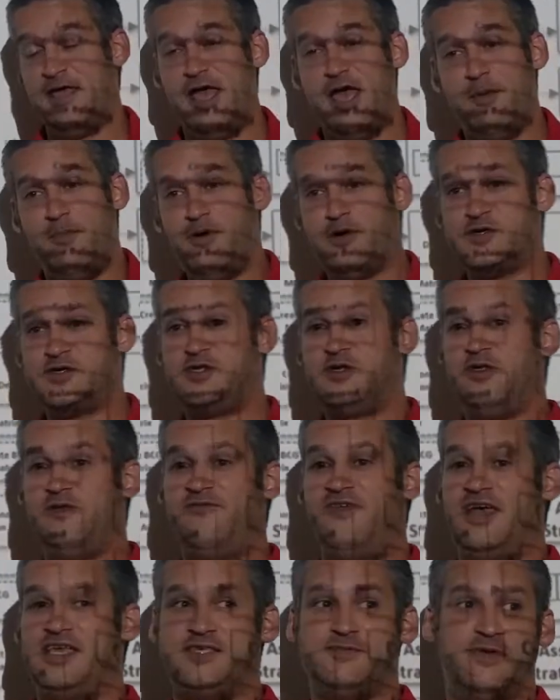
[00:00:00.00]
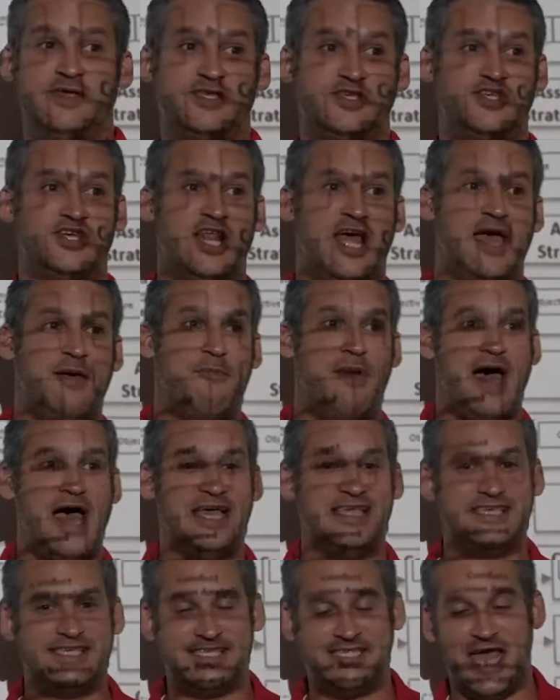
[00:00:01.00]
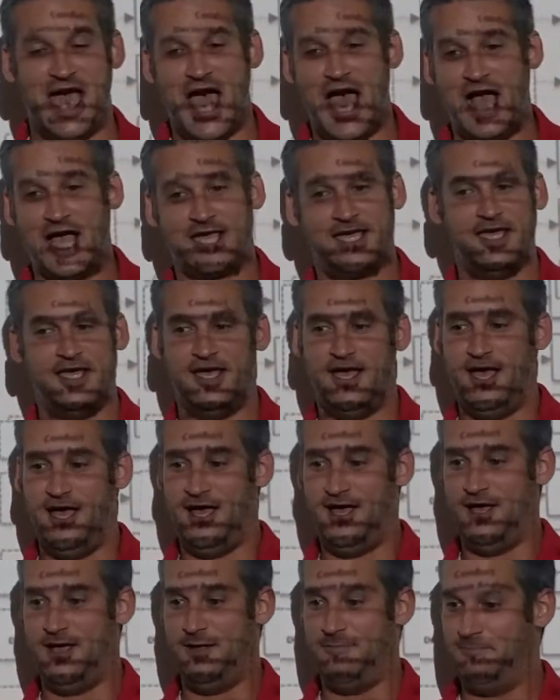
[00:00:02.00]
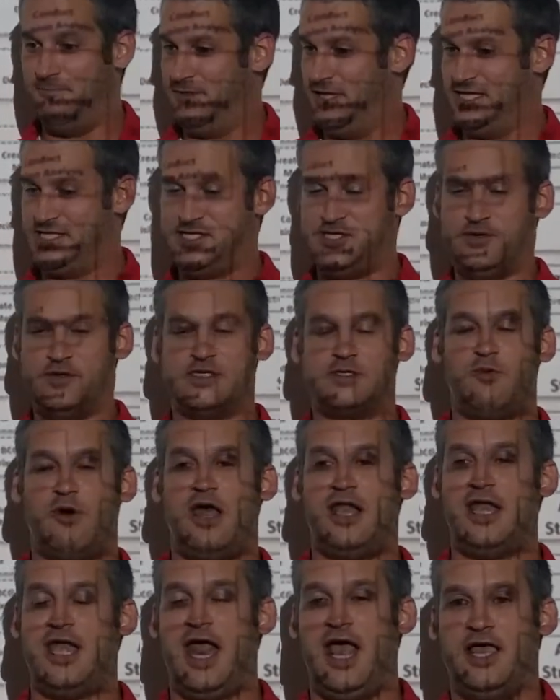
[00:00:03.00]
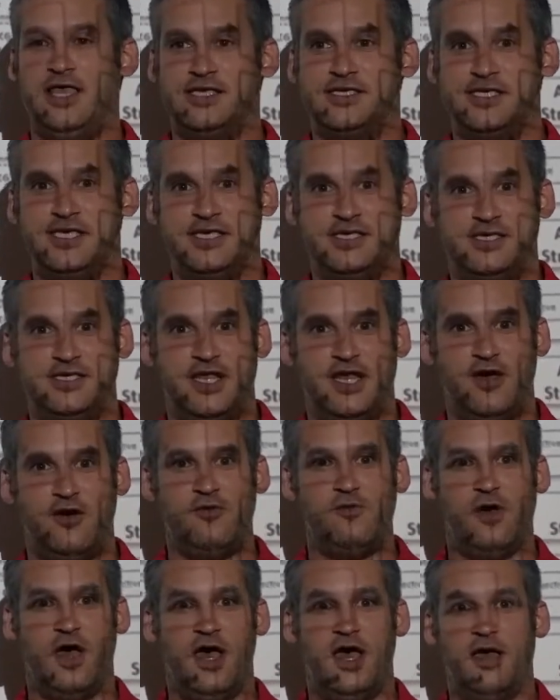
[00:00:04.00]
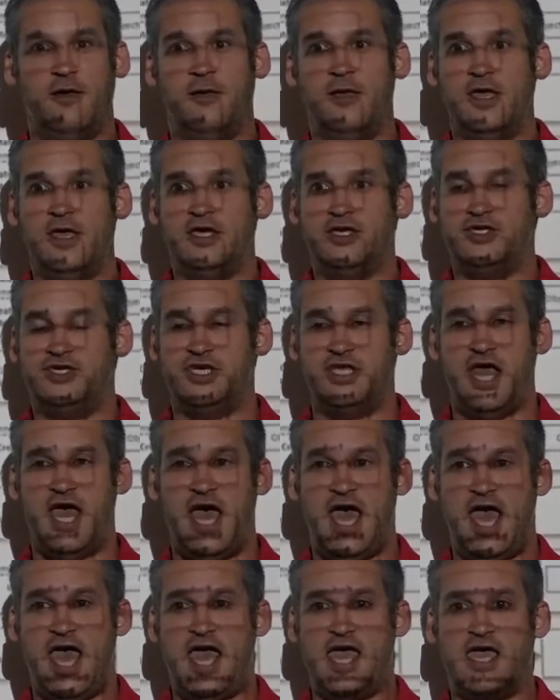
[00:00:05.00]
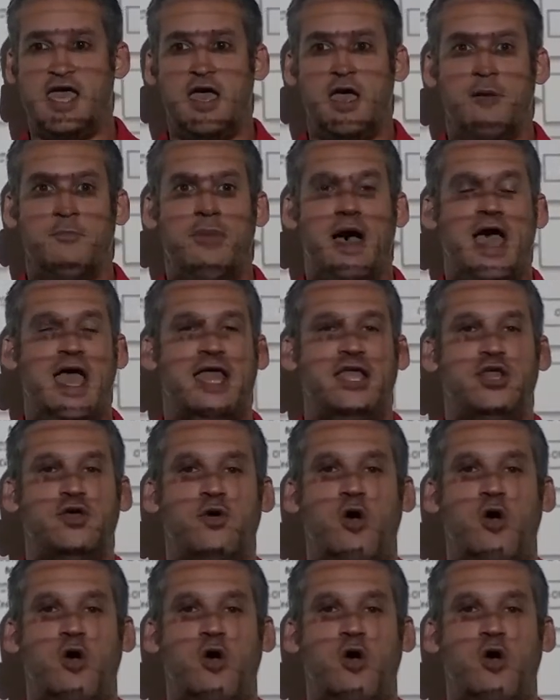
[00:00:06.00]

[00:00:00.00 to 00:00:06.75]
personal investments. Should I buy stock? Let's do a SWOT analysis. Should I buy a new